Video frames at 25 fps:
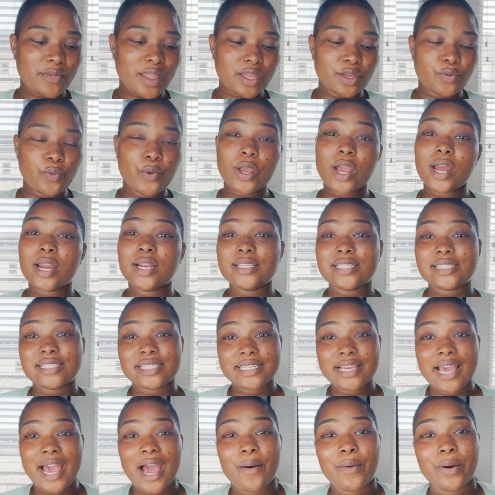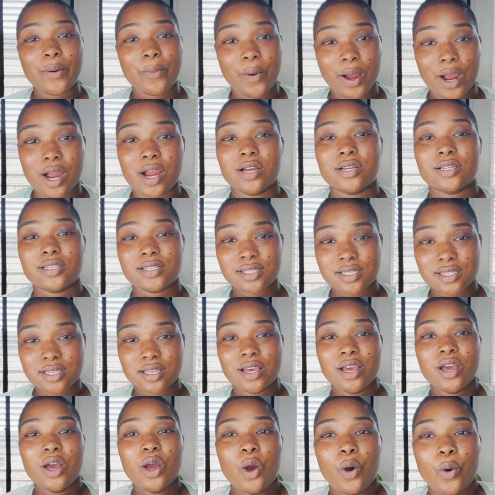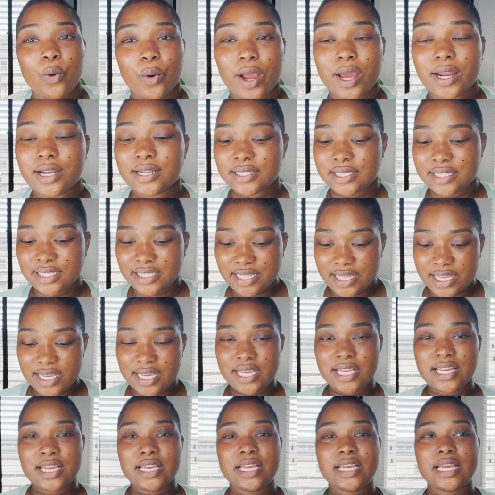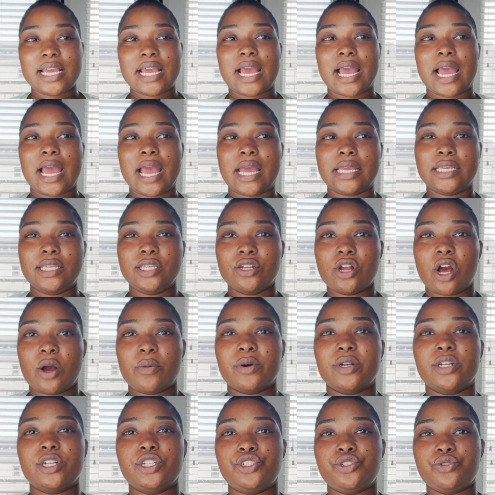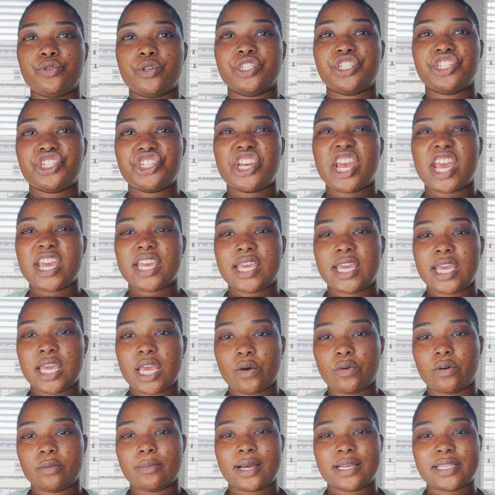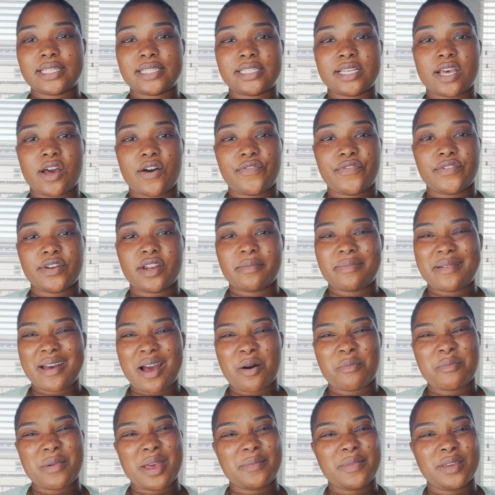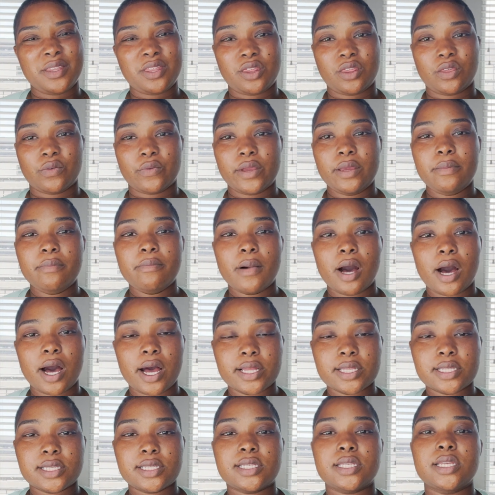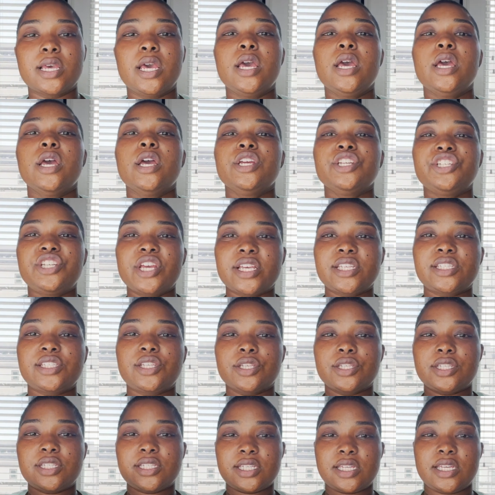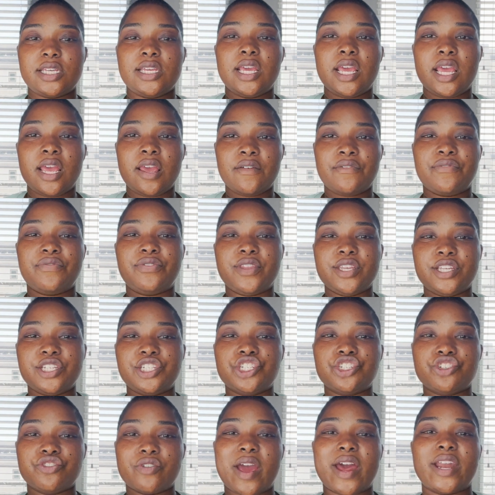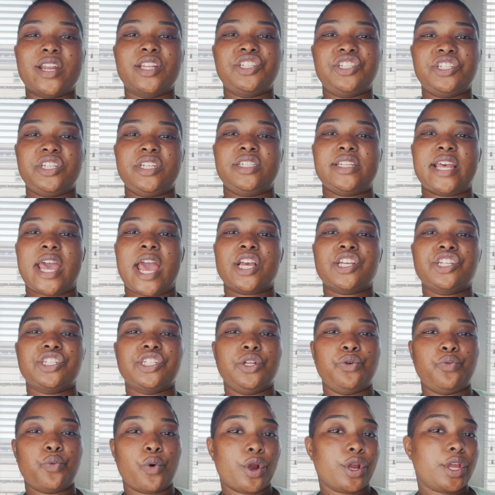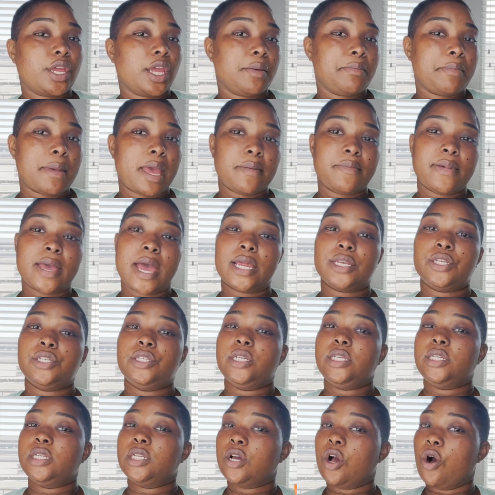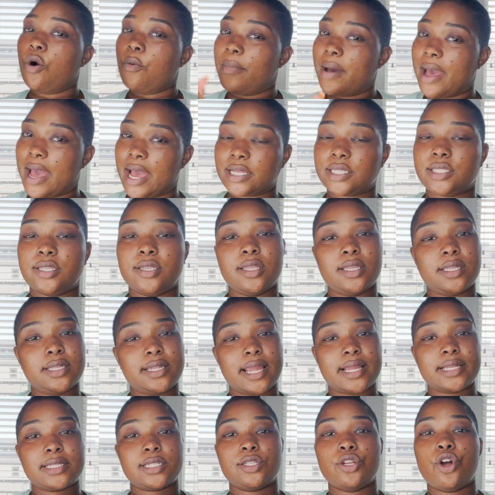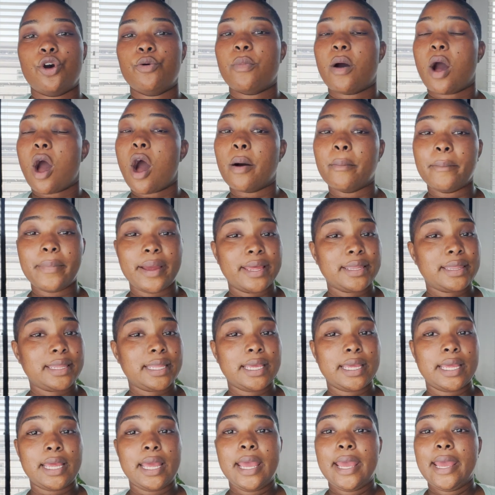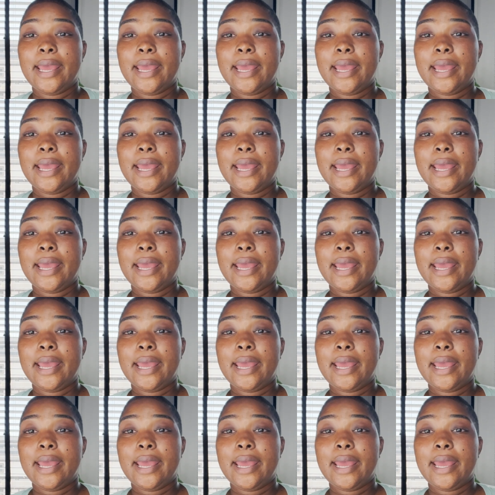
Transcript: we're gonna see how it works we're gonna see you know, I'm going to do a check-in with myself in about maybe three months just to see if the strategy is actually working. Maybe I need to go back to the debt snowball method